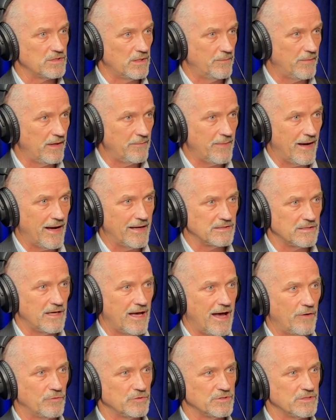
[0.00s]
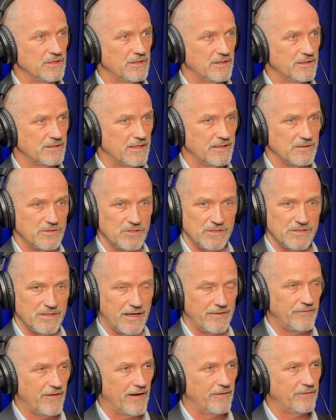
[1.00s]
Somebody buys a house and says, geez,
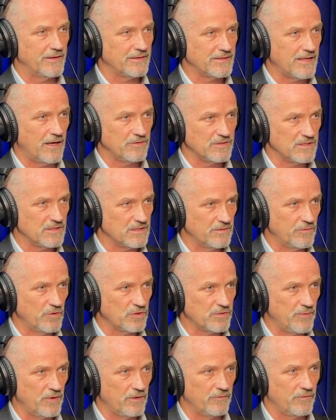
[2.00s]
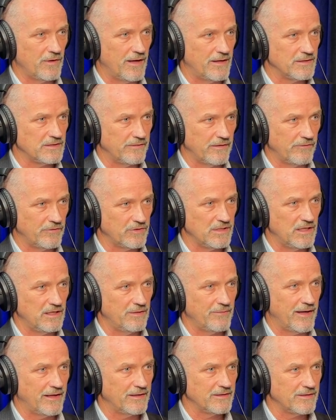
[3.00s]
I found this house. It's the most beautiful house I've ever seen
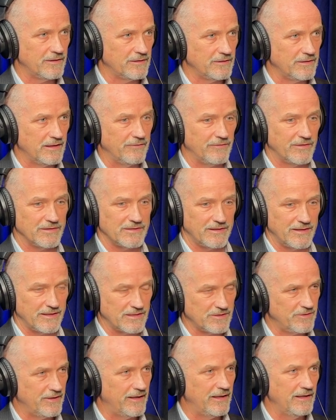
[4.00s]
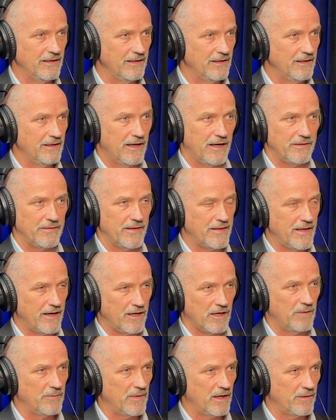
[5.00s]
in my entire life. I said, that's great. And then they
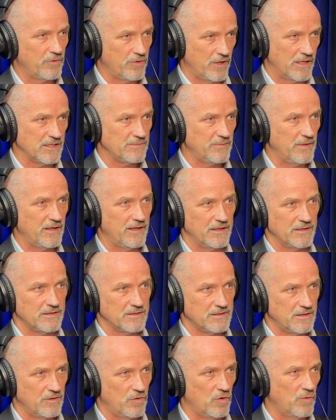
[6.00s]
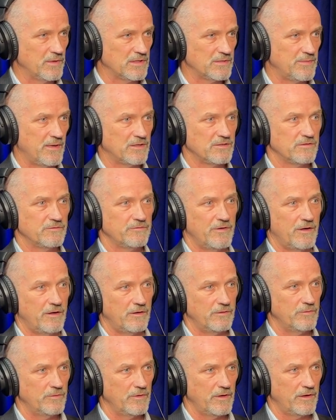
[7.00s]
call me up crushed because the home inspection
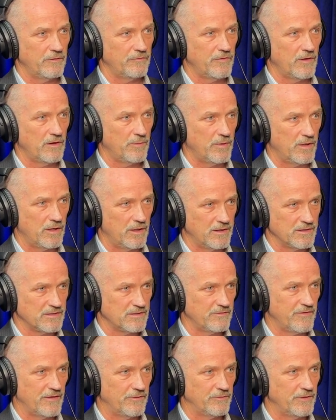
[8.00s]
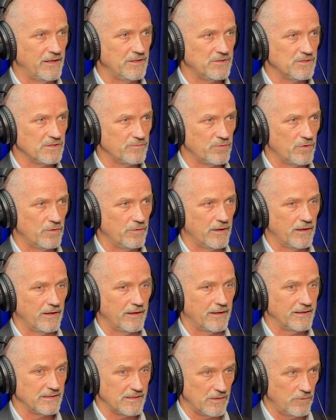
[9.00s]
fell apart because the foundation's
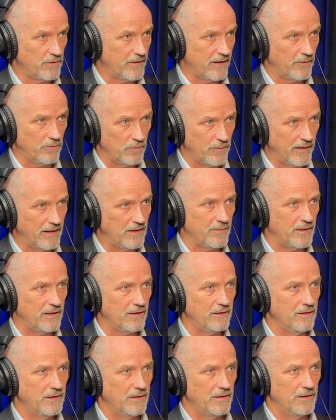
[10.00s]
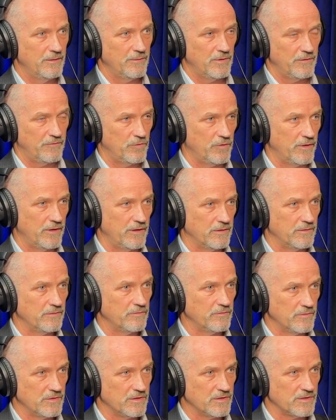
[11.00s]
broken. And I say, okay, well, wait a minute. Before you
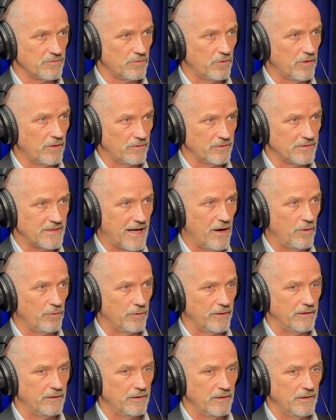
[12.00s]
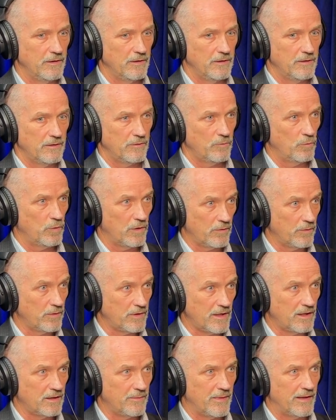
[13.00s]
just throw the towel in, what do we
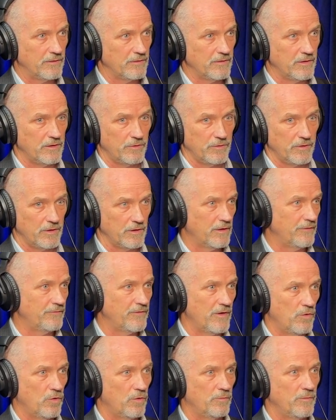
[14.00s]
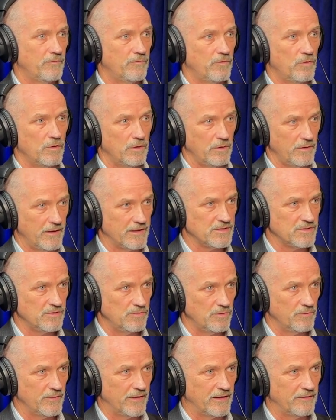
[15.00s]
talk about? You loved the home before. Let's
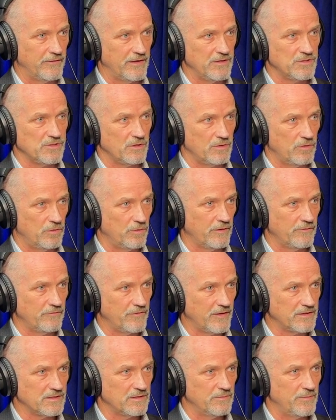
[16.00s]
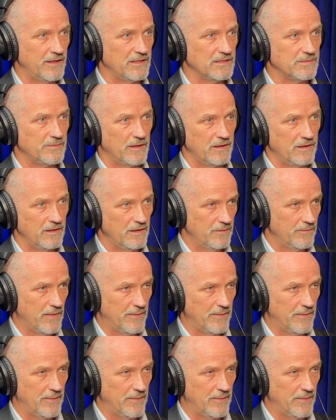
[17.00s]
do a renovation loan and fix the basement.